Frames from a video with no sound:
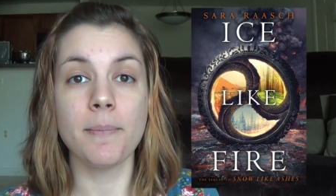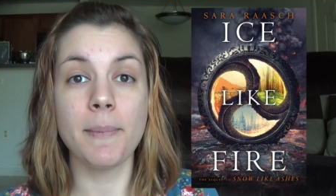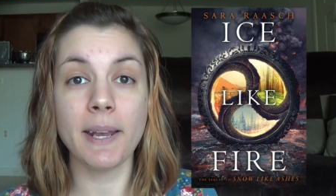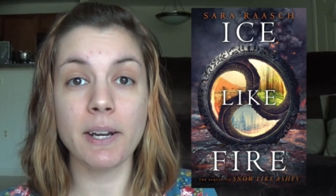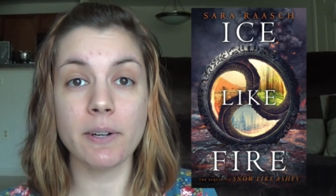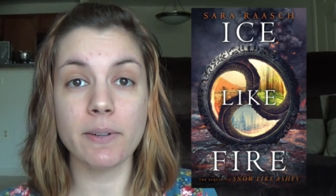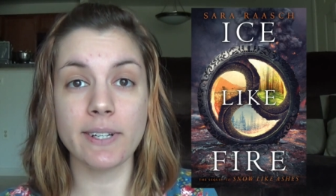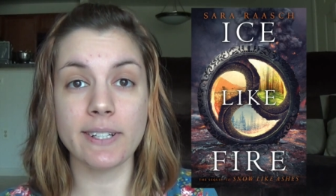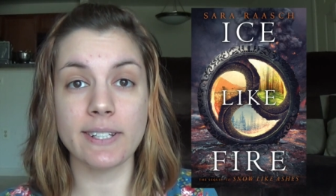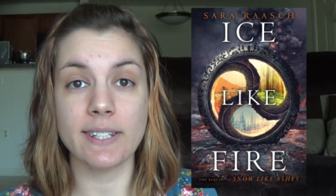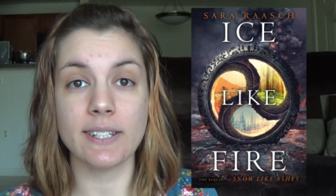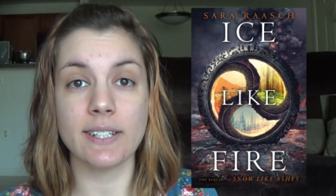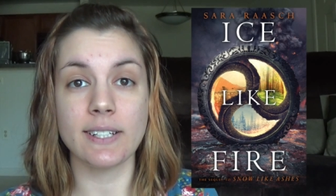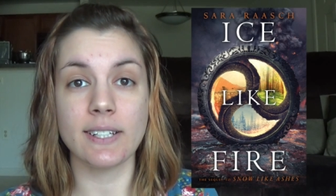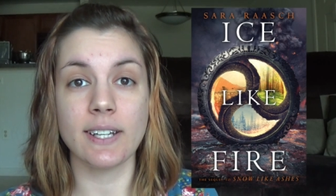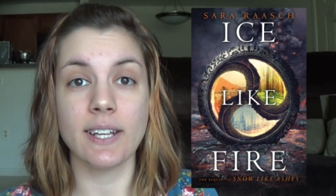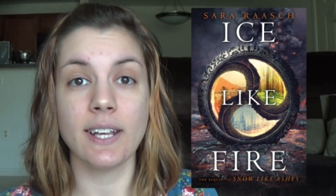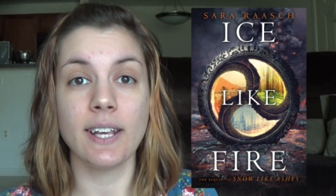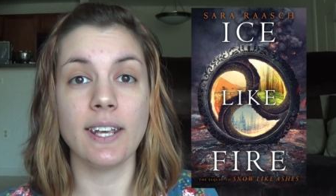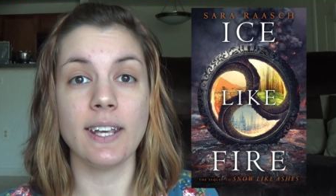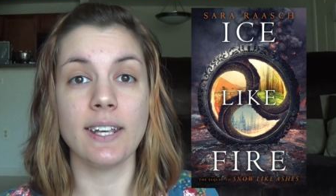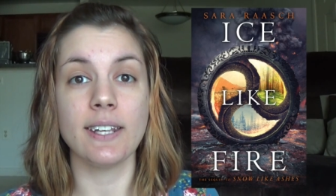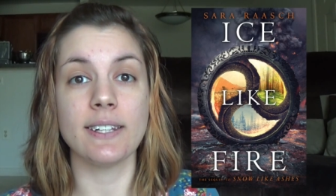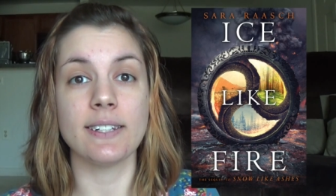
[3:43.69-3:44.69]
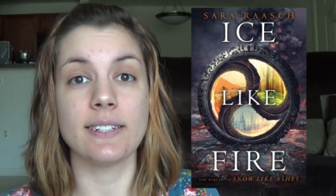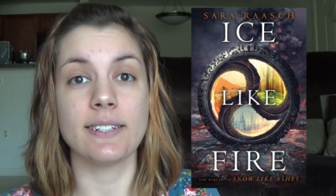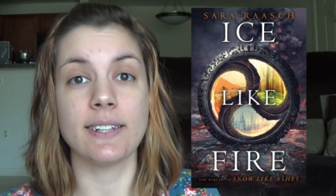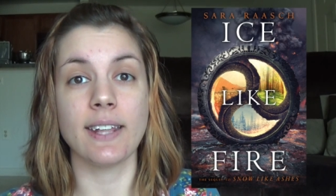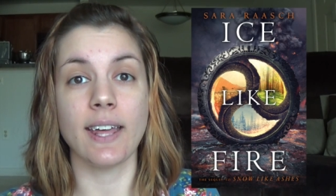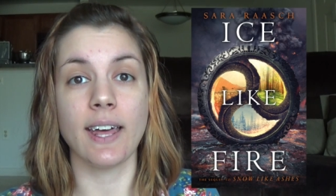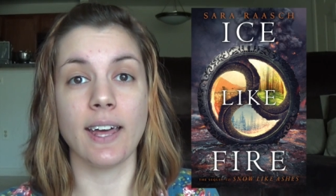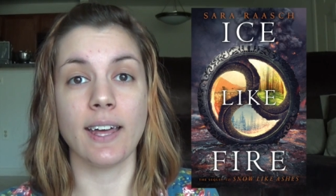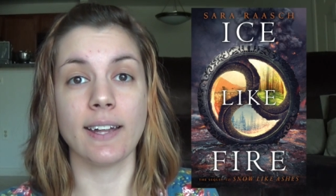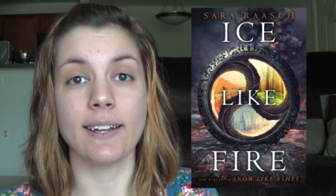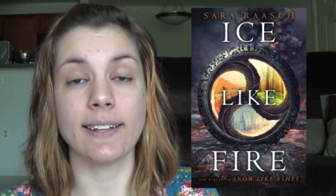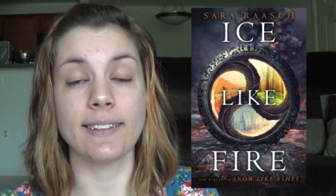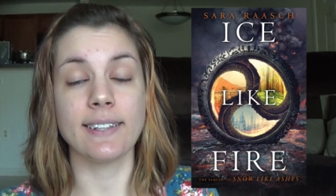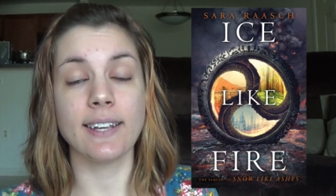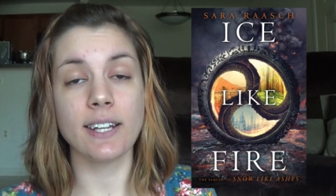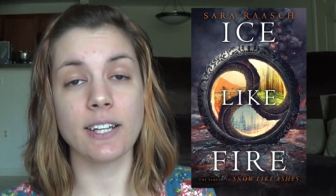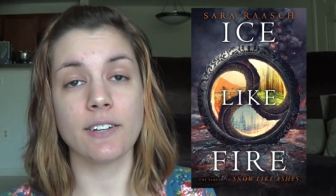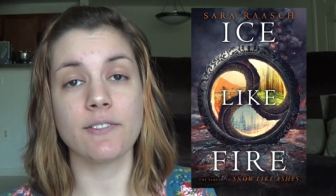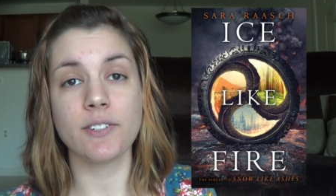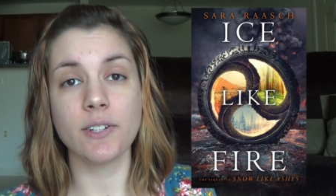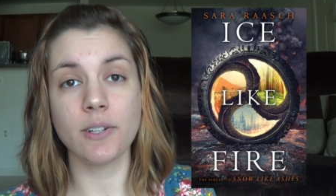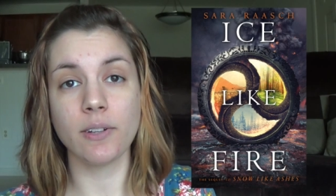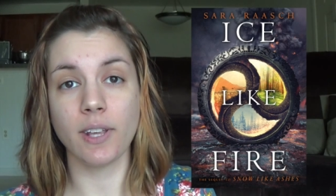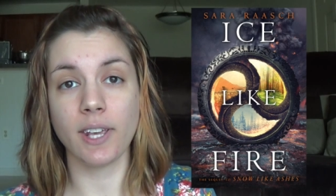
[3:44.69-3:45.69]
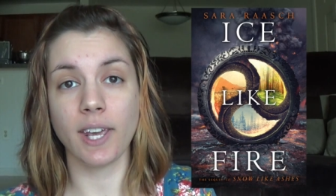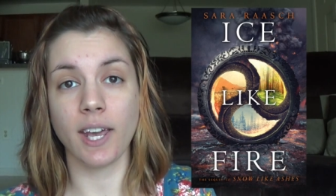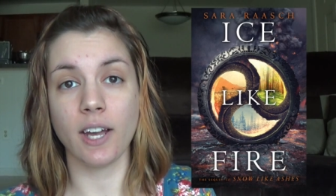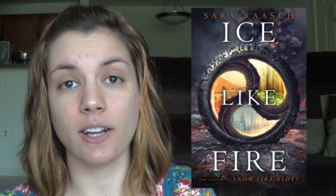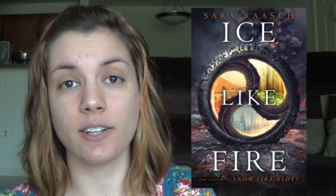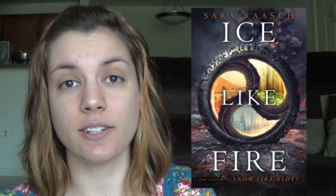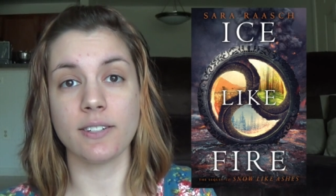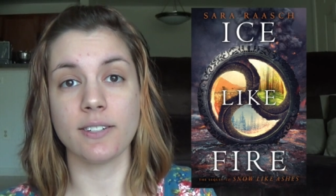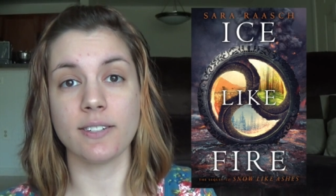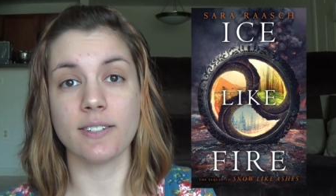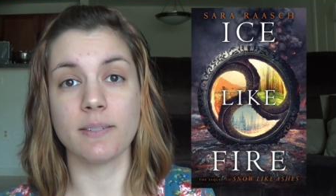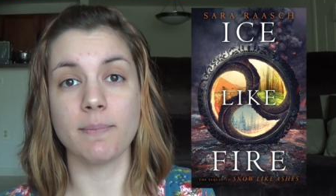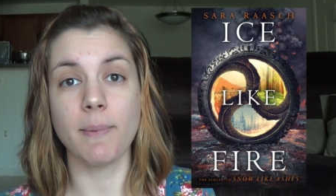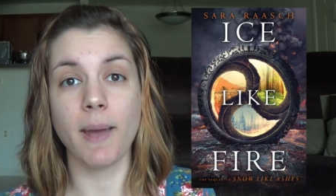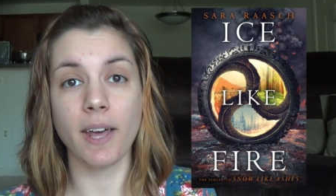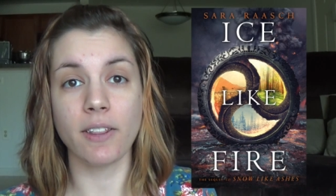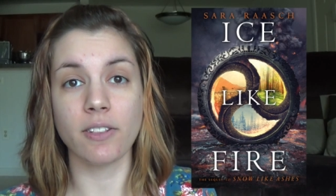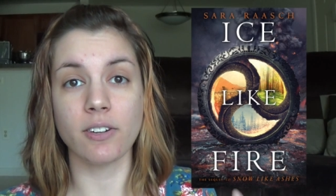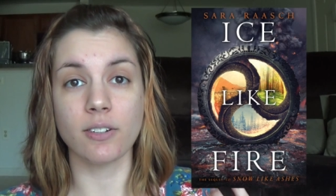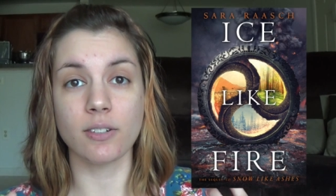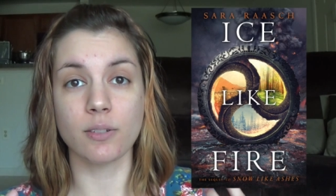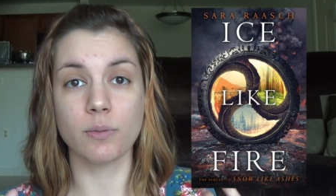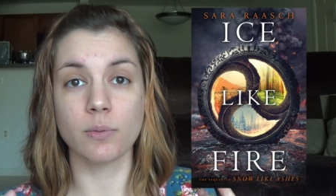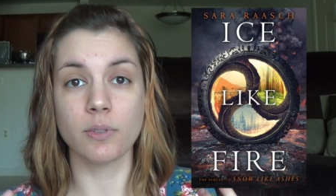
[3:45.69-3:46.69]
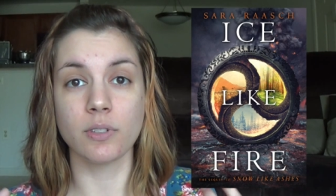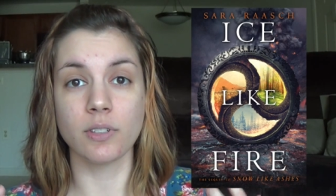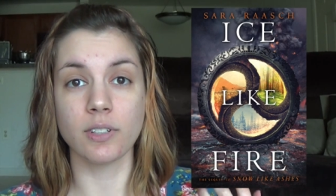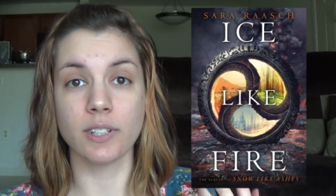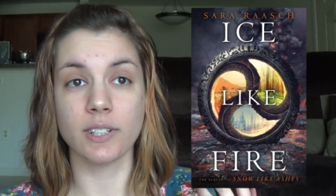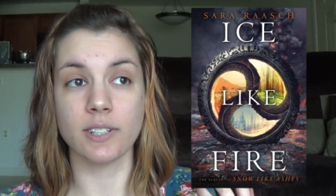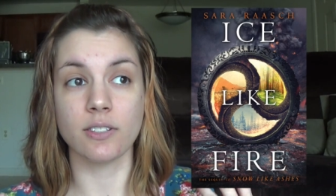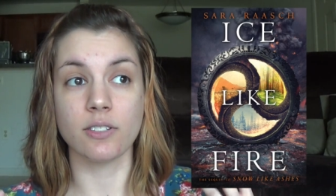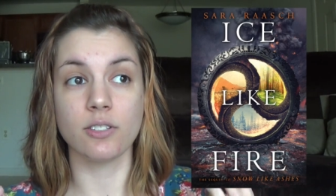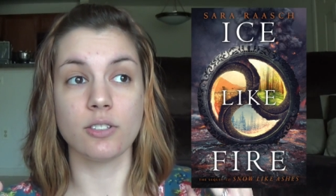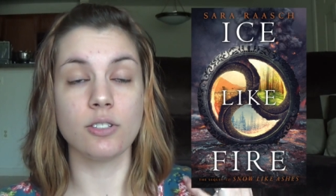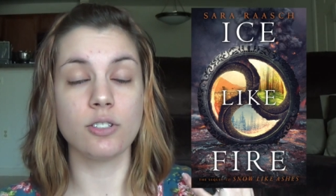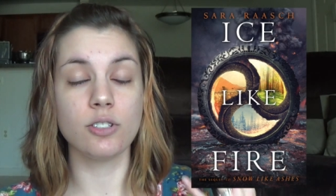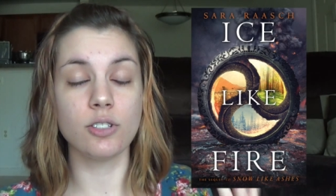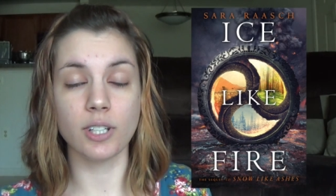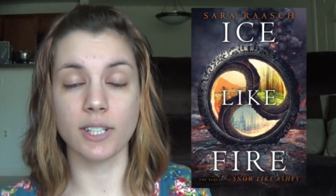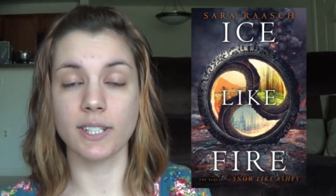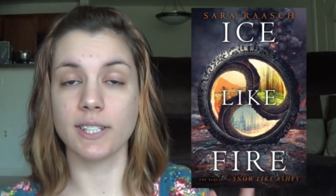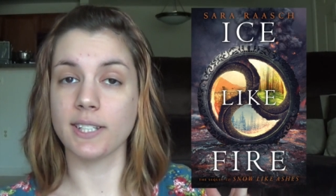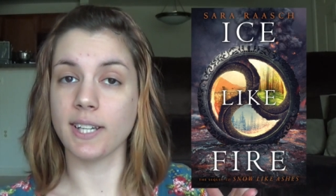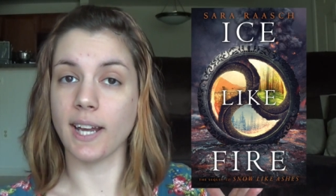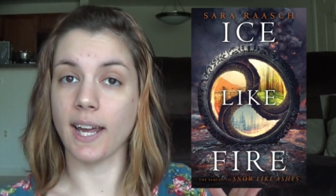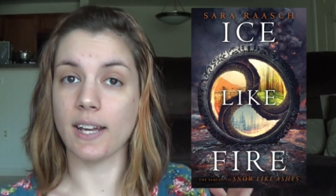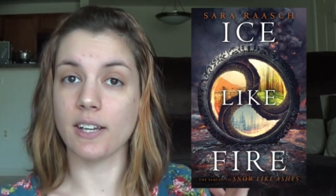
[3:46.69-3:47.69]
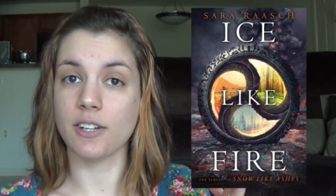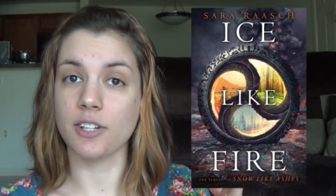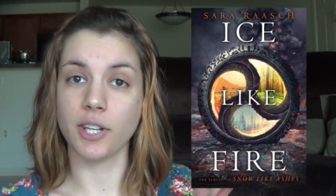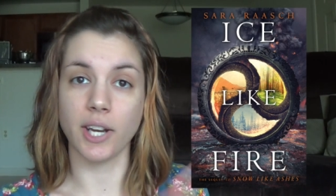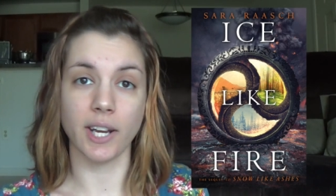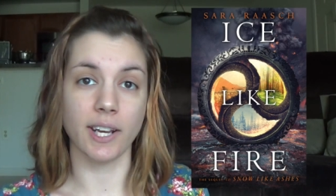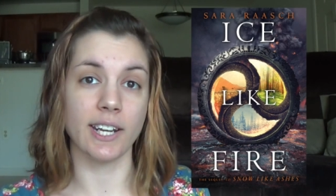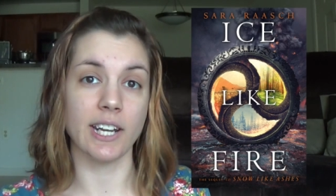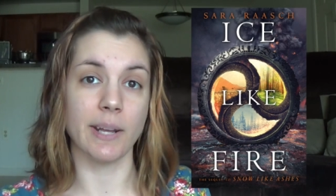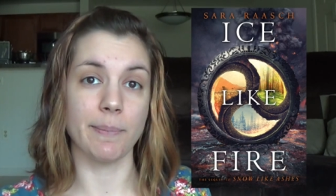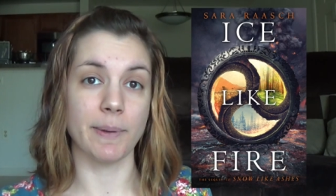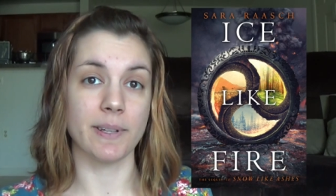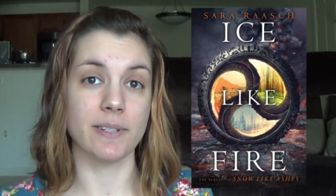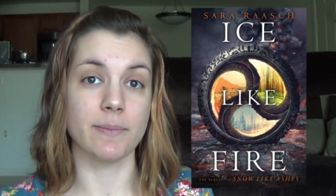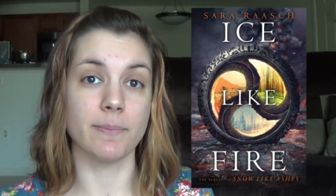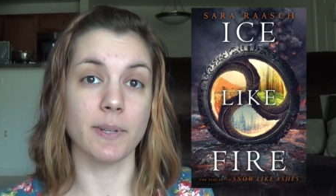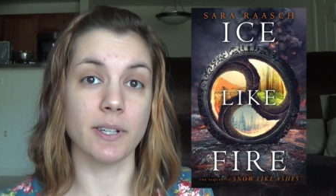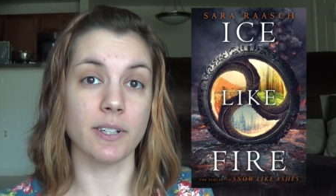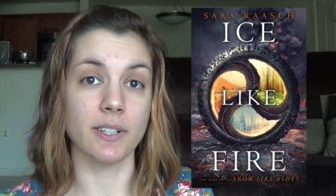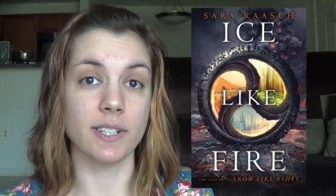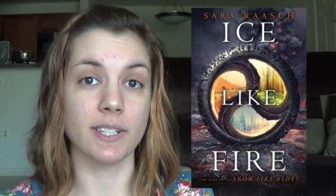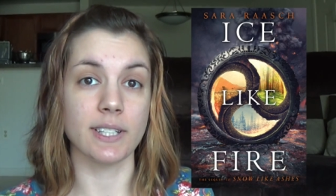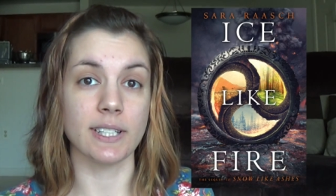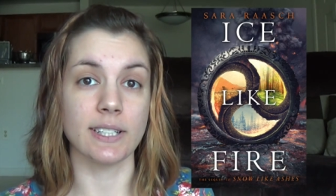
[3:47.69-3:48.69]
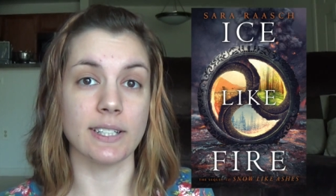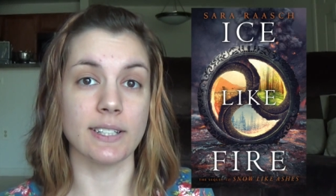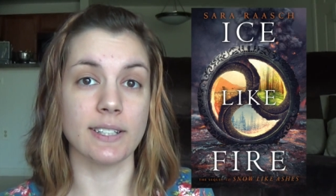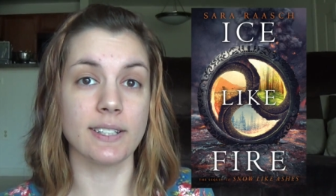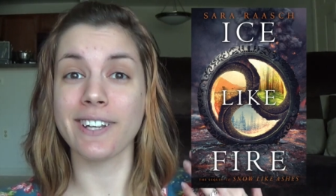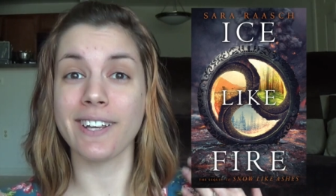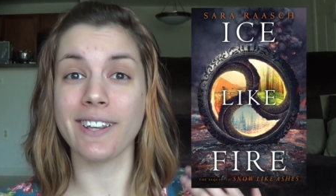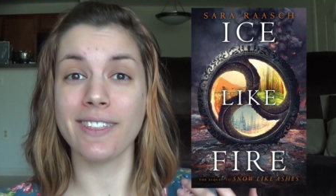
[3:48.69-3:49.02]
The main reason is that at the end of Snow Like Ashes, Mather's world is just as shaken up as Mira's is.